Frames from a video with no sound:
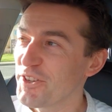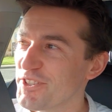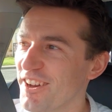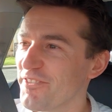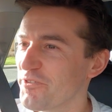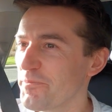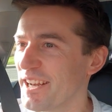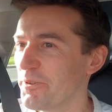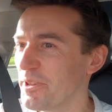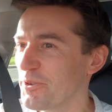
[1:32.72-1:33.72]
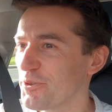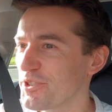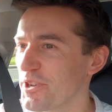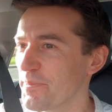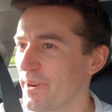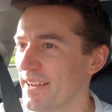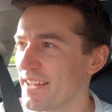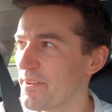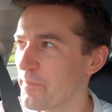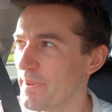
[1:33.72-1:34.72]
those that aren't familiar with
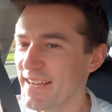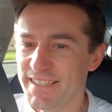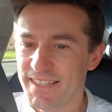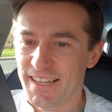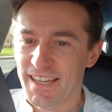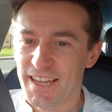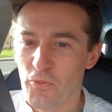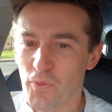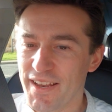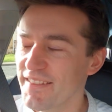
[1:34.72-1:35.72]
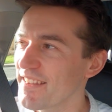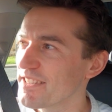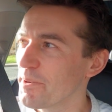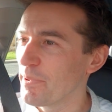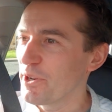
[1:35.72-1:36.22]
autopilot, basically when there's a